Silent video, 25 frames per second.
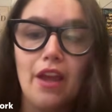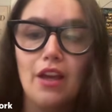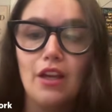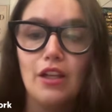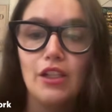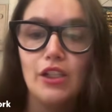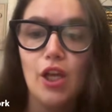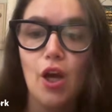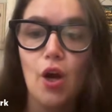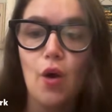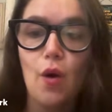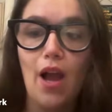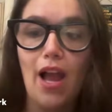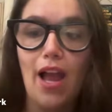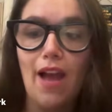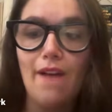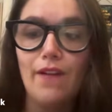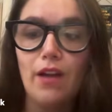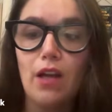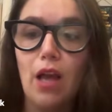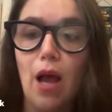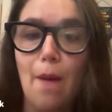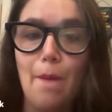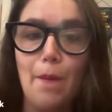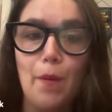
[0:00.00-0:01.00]
So I have
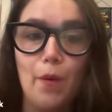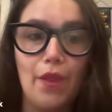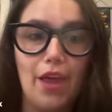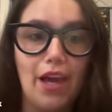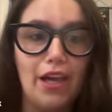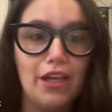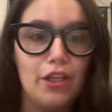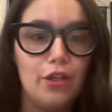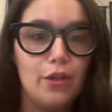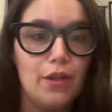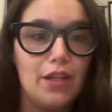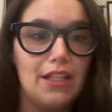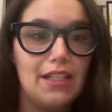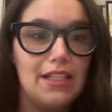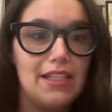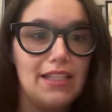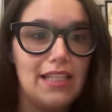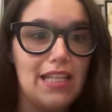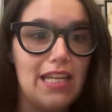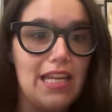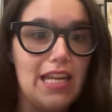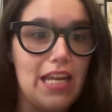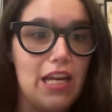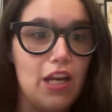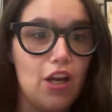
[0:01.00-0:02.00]
a couple that you can
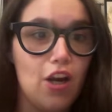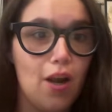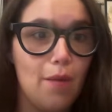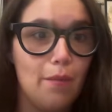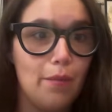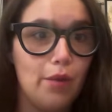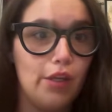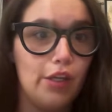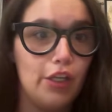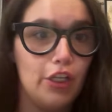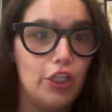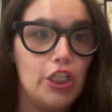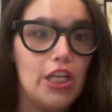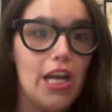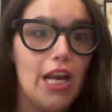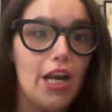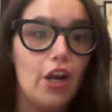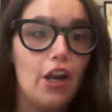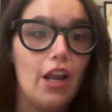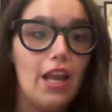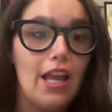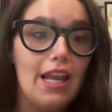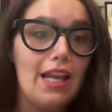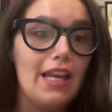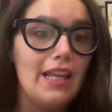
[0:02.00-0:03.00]
see here I'm going to share.